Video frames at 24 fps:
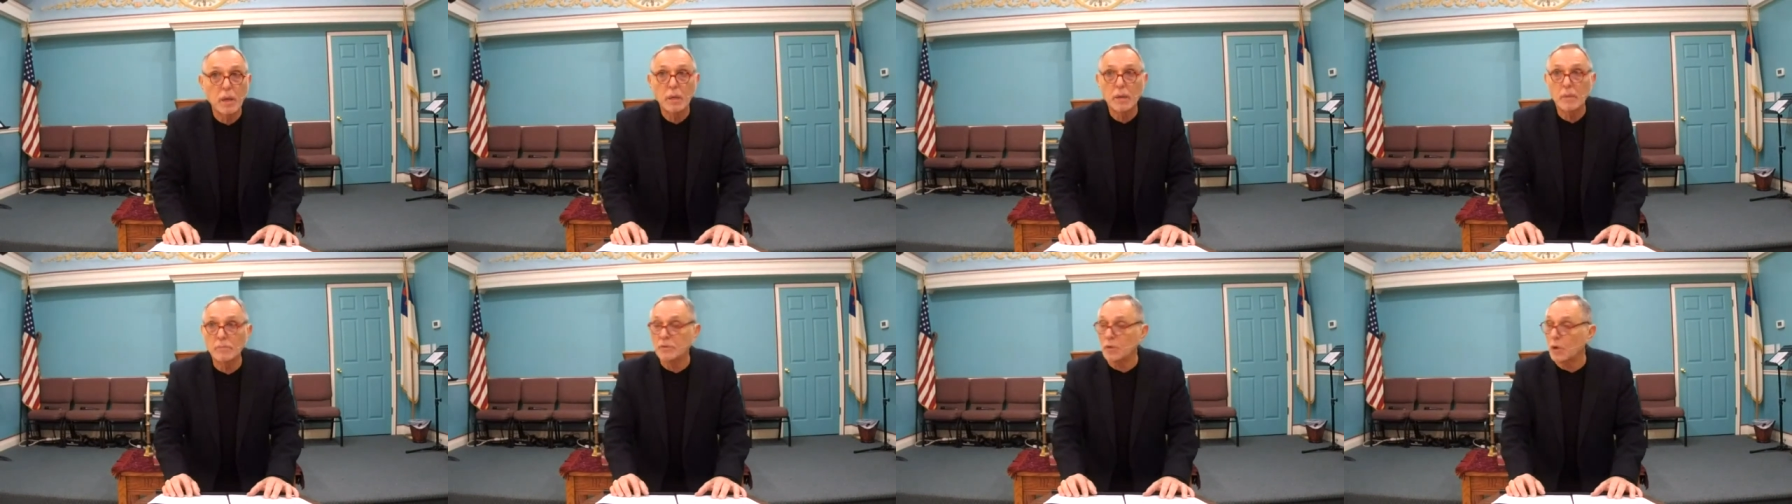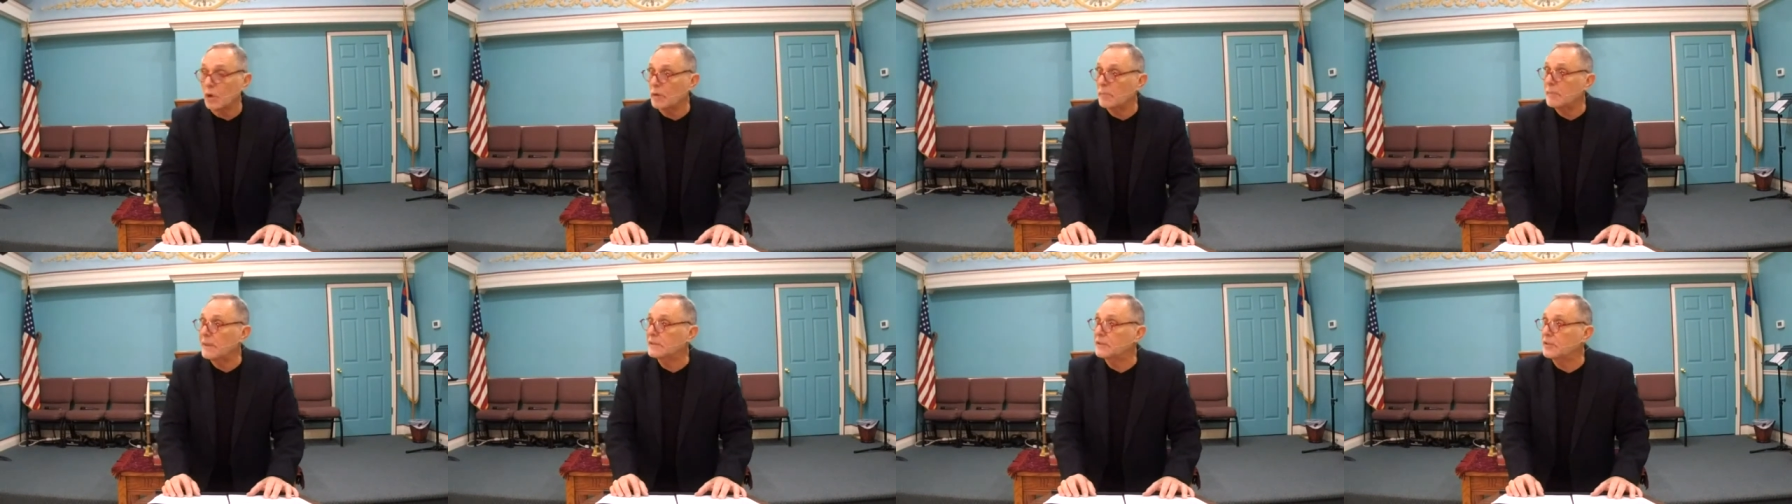I'm
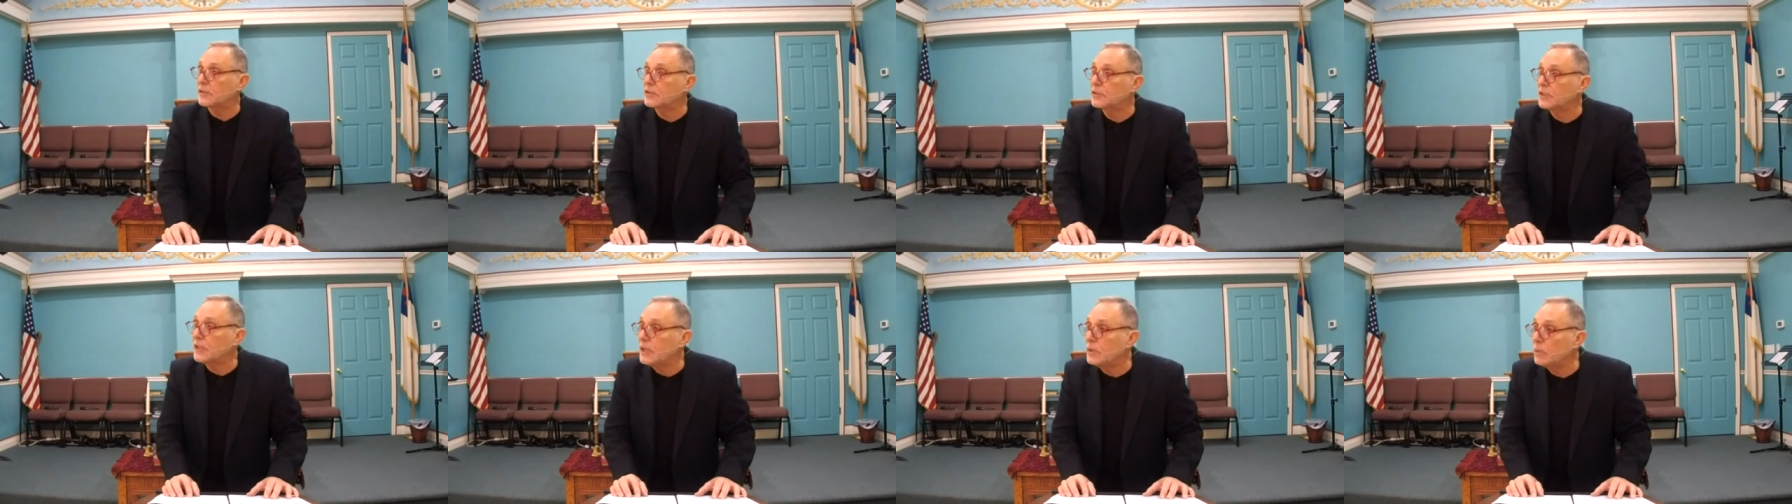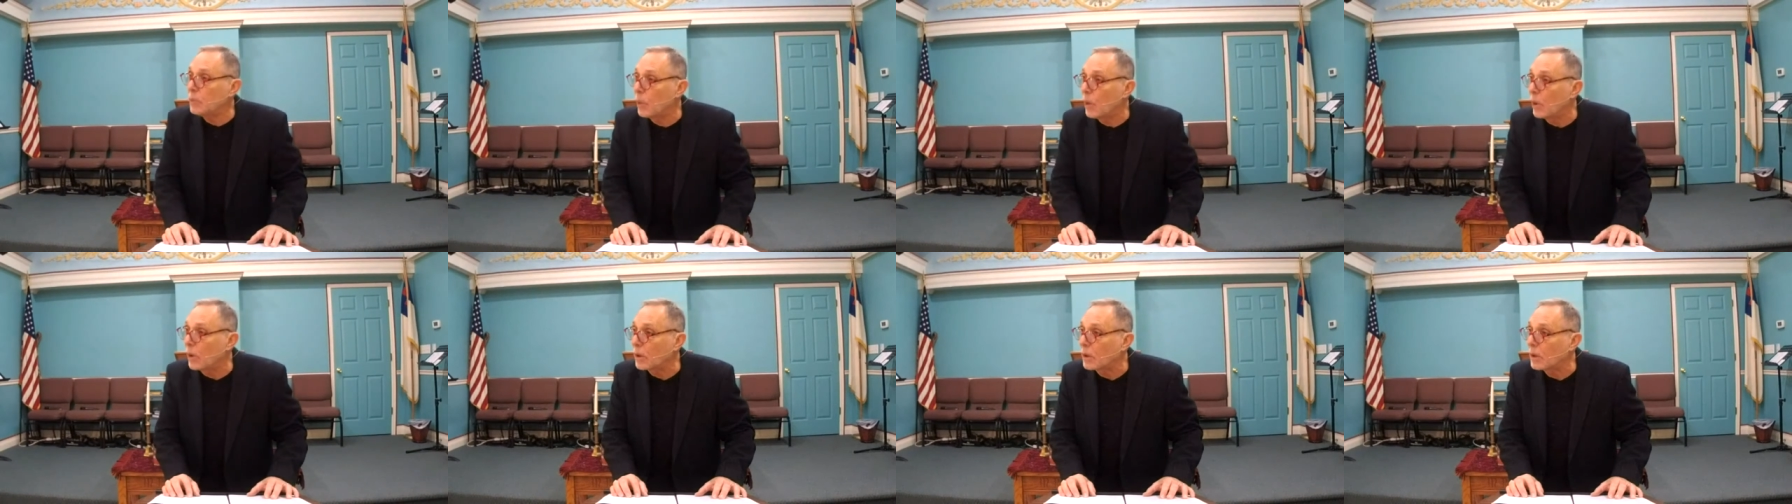talking about the
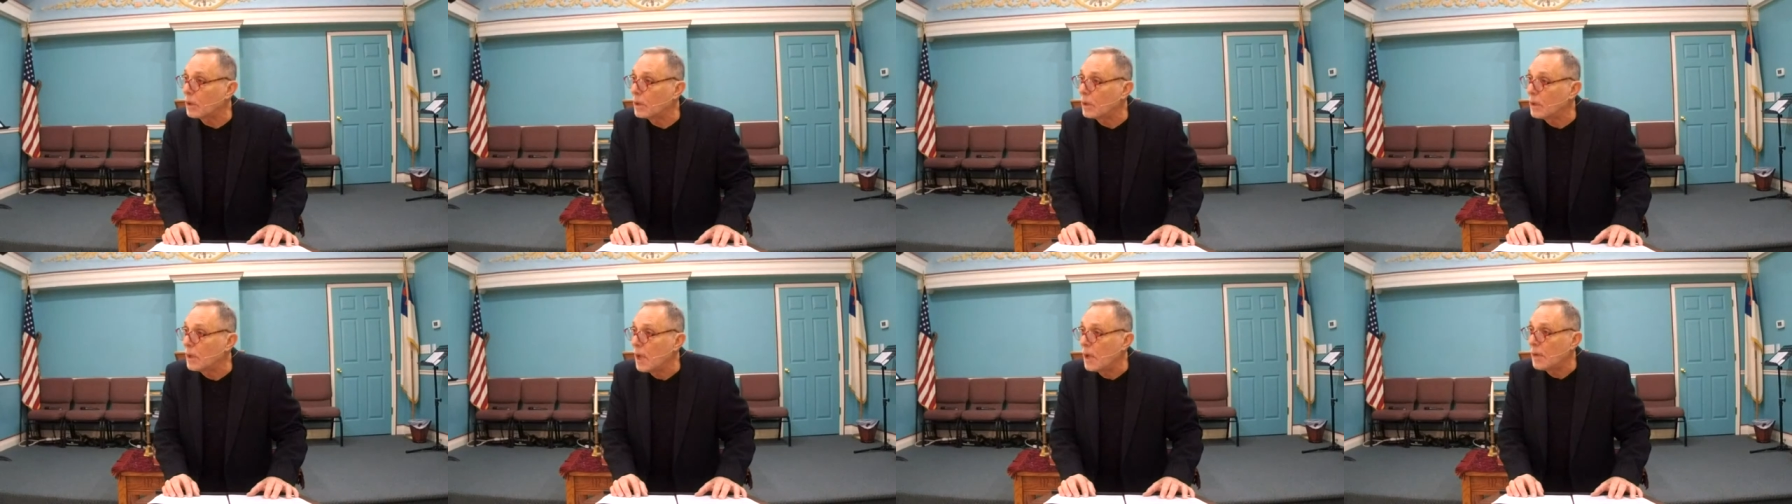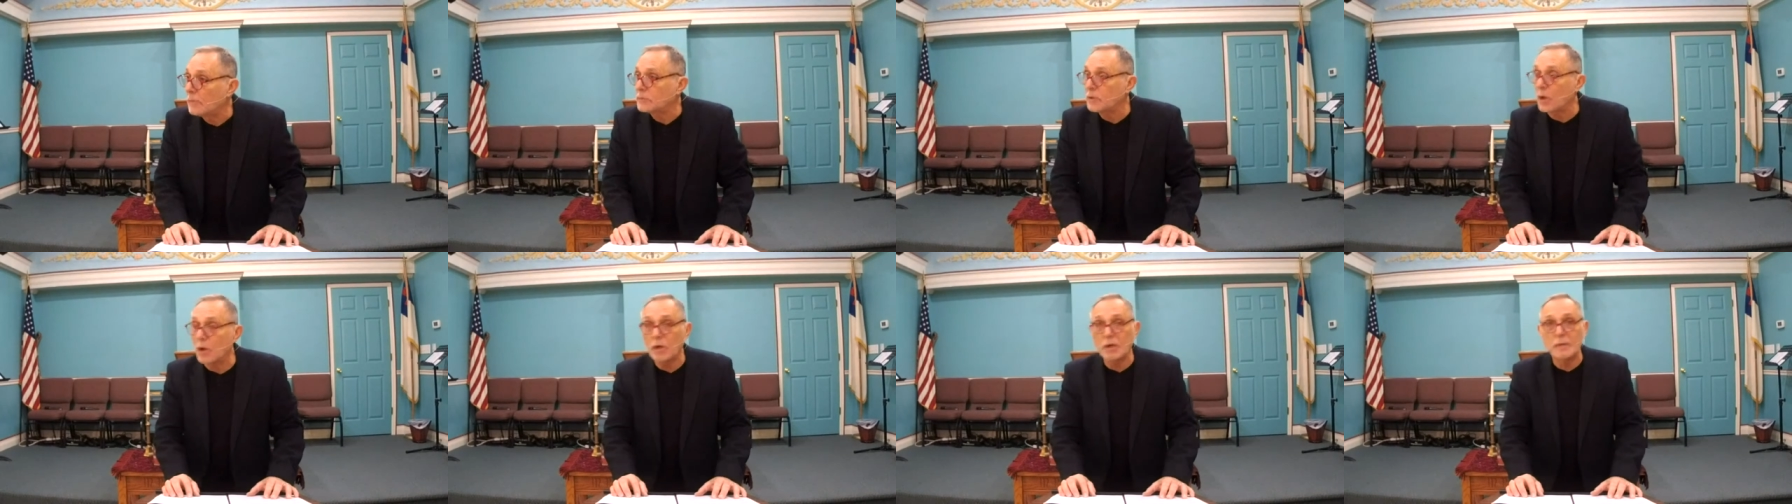seed war.
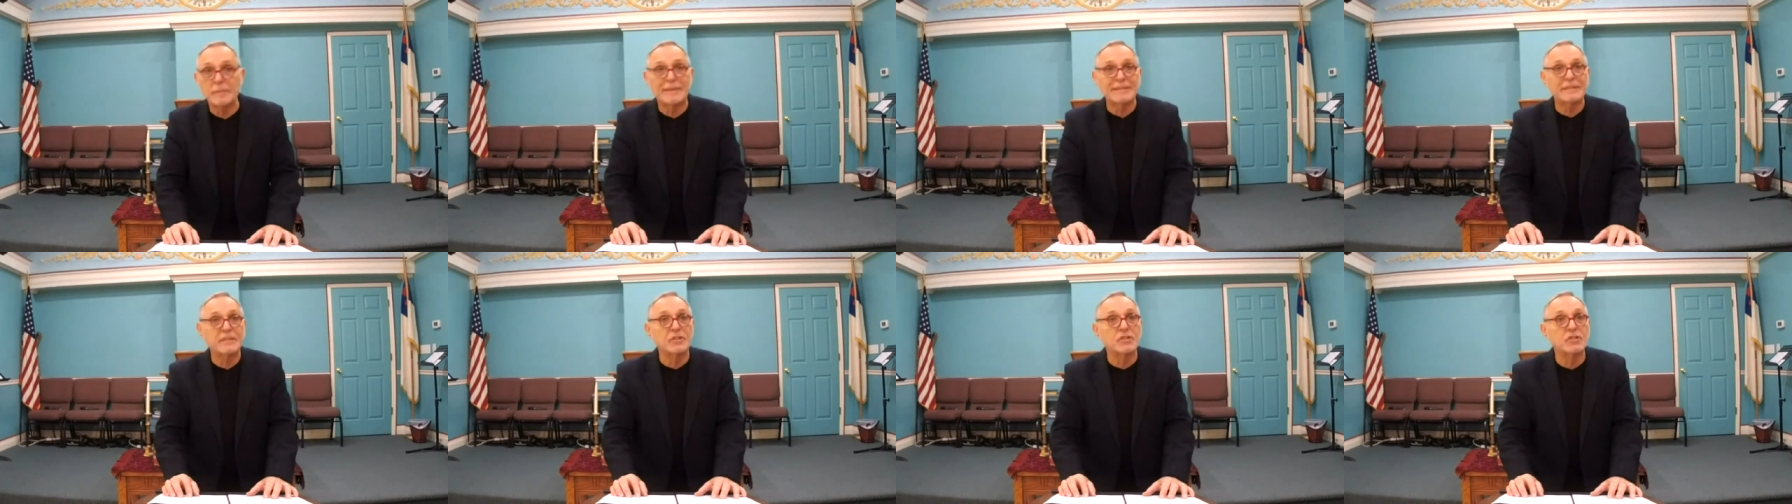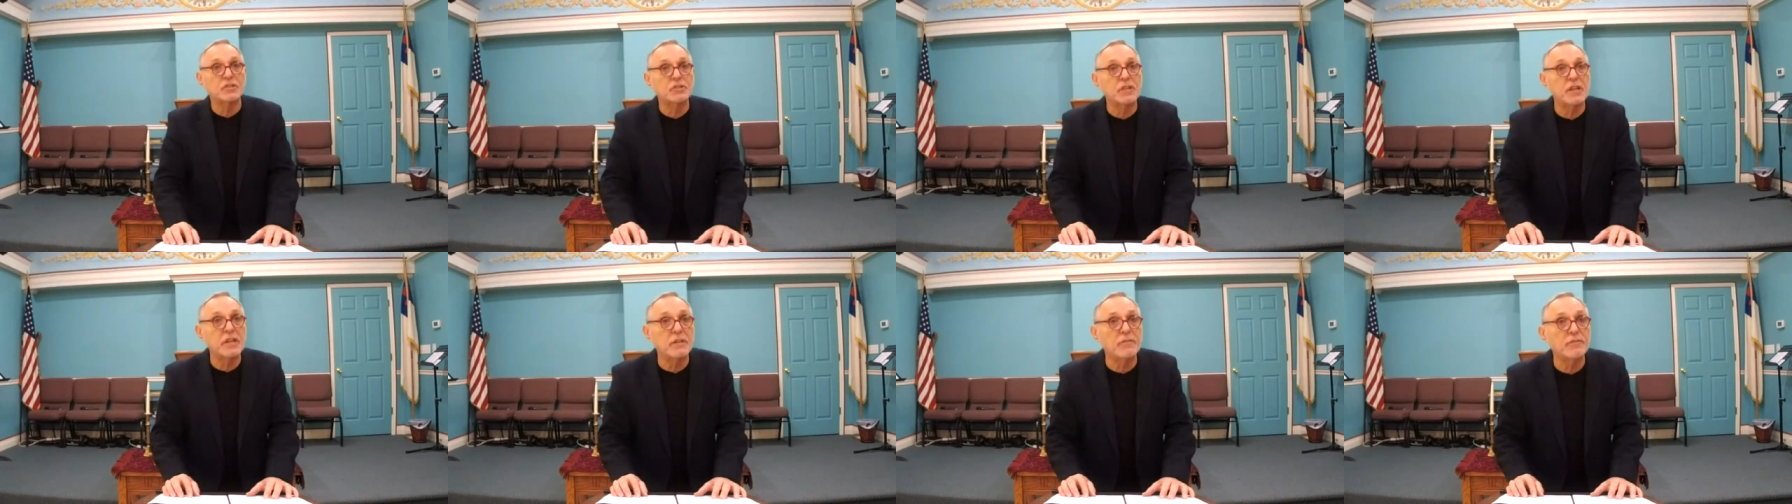I'm talking about the
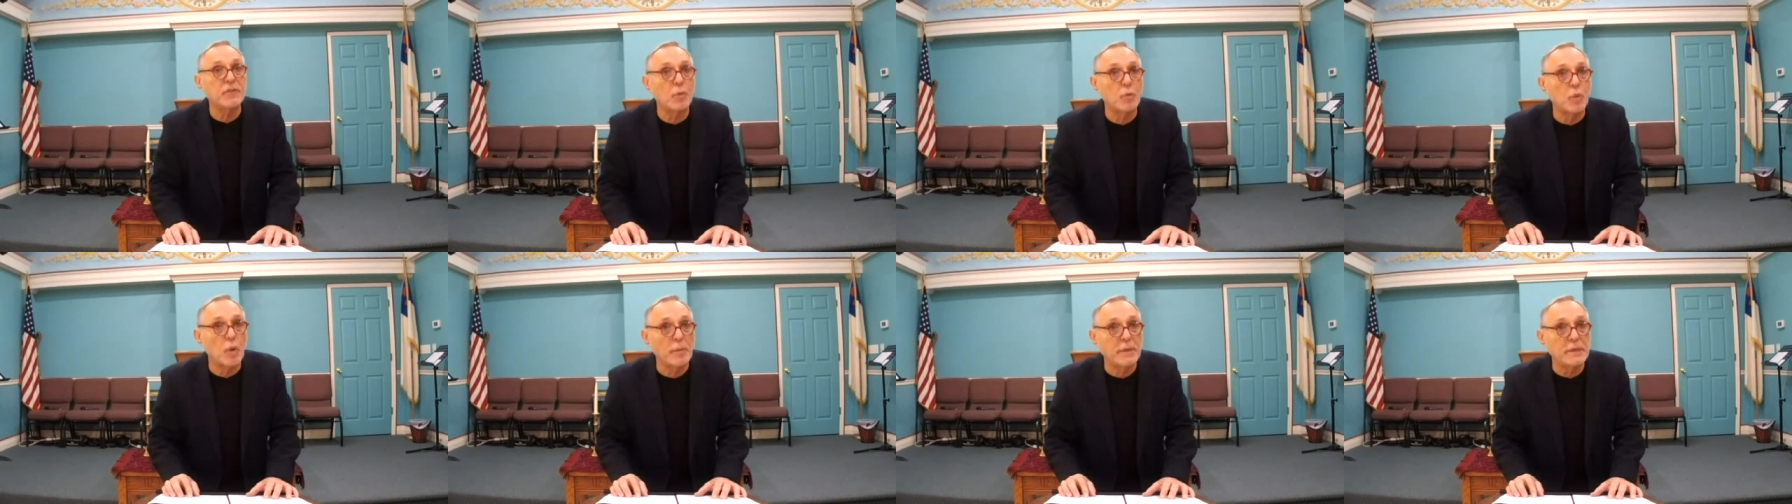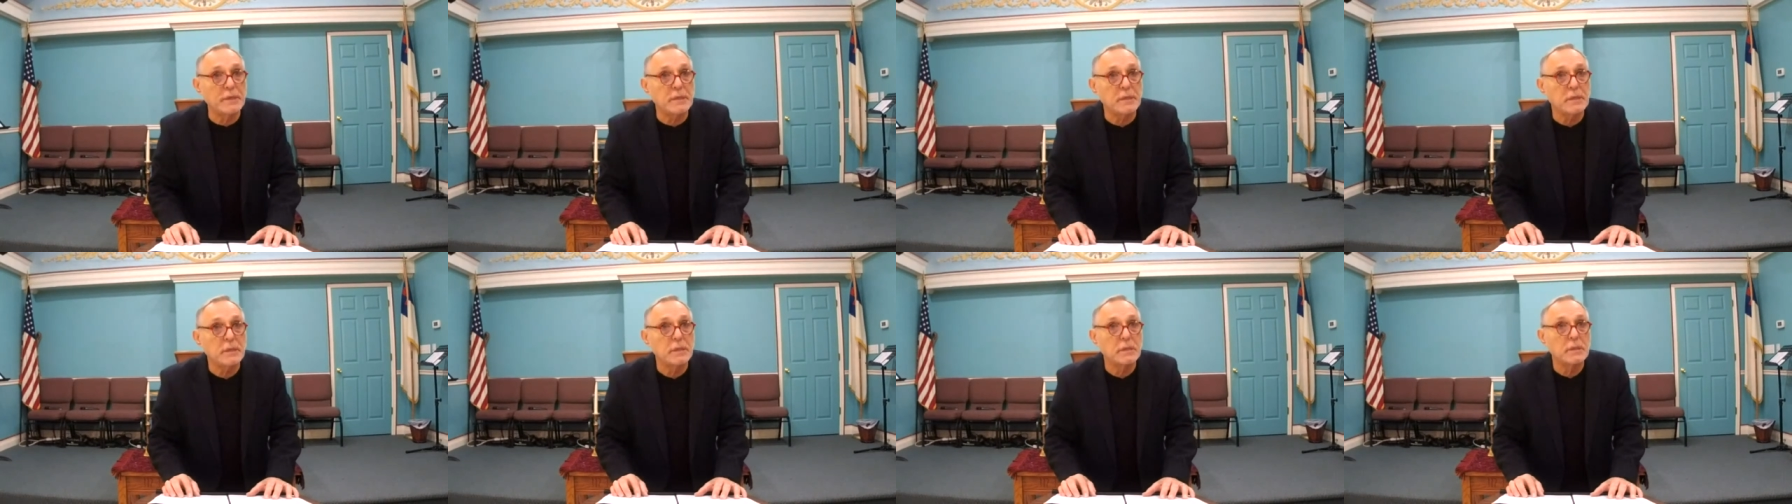seed of the
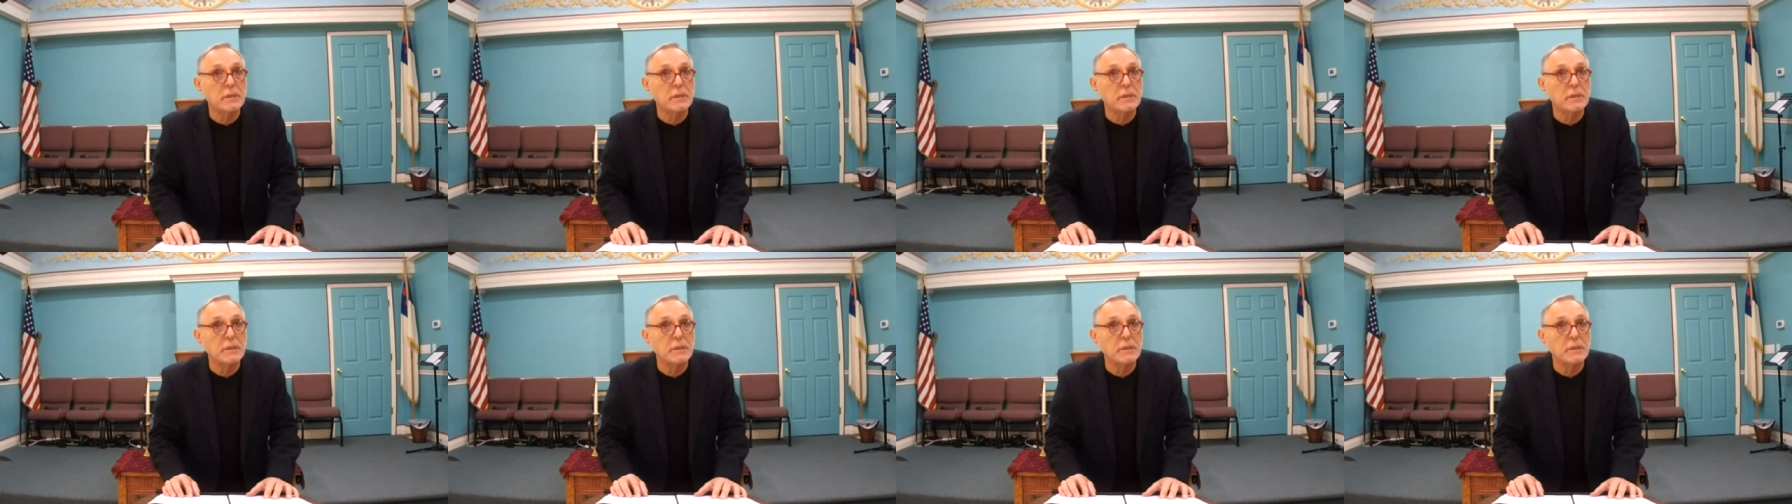woman